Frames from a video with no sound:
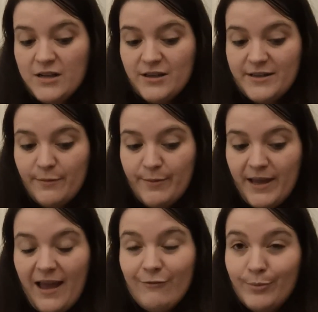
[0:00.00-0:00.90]
tidy up a
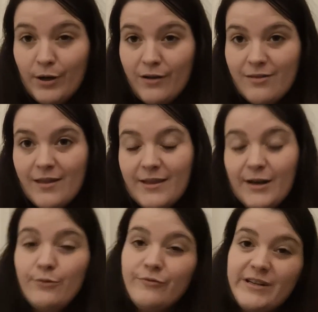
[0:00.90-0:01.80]
bit, have a bath, and then
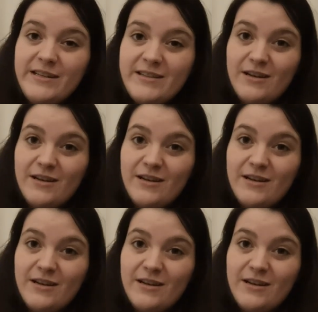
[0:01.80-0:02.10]
I will read